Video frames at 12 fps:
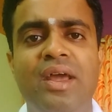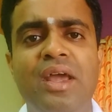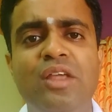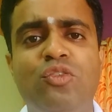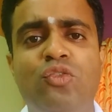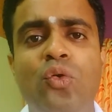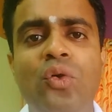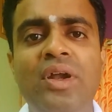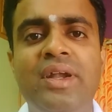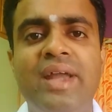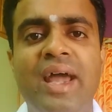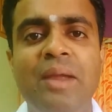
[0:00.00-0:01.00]
is full
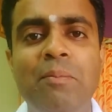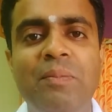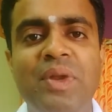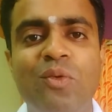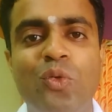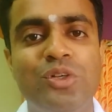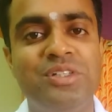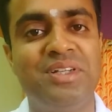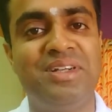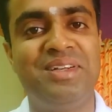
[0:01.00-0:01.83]
time devotion.